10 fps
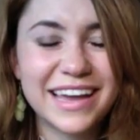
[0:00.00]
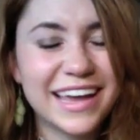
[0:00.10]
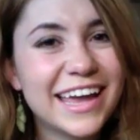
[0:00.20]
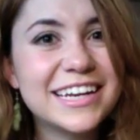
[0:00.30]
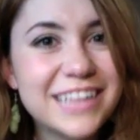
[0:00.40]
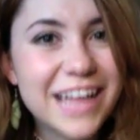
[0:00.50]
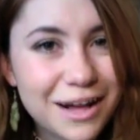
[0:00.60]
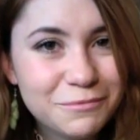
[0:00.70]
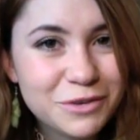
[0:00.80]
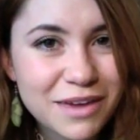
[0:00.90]
It'll help
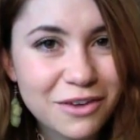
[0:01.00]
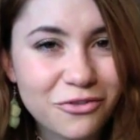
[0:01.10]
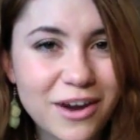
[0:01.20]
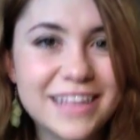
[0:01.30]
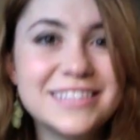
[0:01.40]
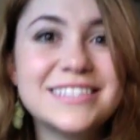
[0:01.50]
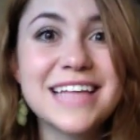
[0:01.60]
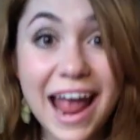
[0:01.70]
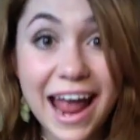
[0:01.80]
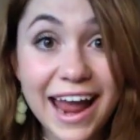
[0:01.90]
you make friends,
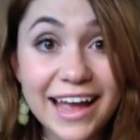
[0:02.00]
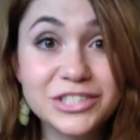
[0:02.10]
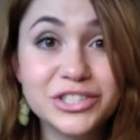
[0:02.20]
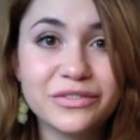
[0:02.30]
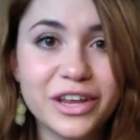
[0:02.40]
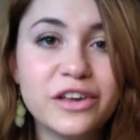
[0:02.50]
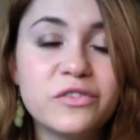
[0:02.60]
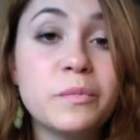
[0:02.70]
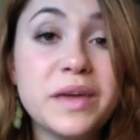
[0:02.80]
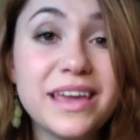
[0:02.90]
and your videos will
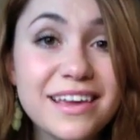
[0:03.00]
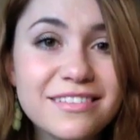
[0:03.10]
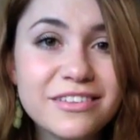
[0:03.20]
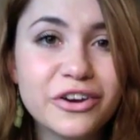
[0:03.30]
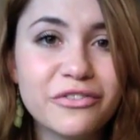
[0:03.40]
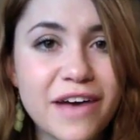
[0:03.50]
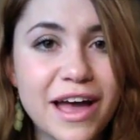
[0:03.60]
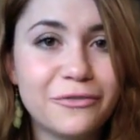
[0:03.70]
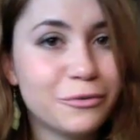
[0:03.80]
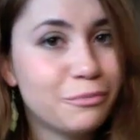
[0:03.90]
be easier to find
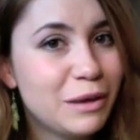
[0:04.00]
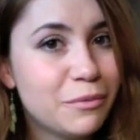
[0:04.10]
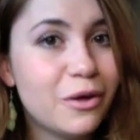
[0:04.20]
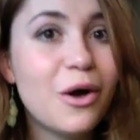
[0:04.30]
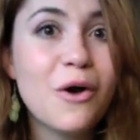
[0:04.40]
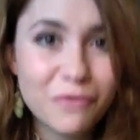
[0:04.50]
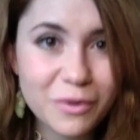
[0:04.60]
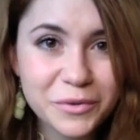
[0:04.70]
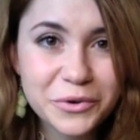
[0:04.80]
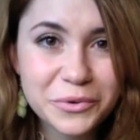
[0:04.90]
for people from
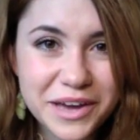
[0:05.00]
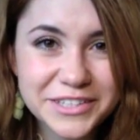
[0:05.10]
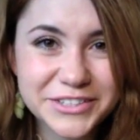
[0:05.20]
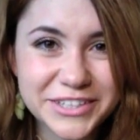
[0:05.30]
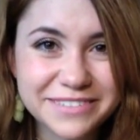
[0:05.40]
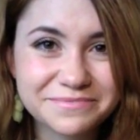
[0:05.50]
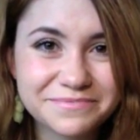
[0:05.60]
your own country.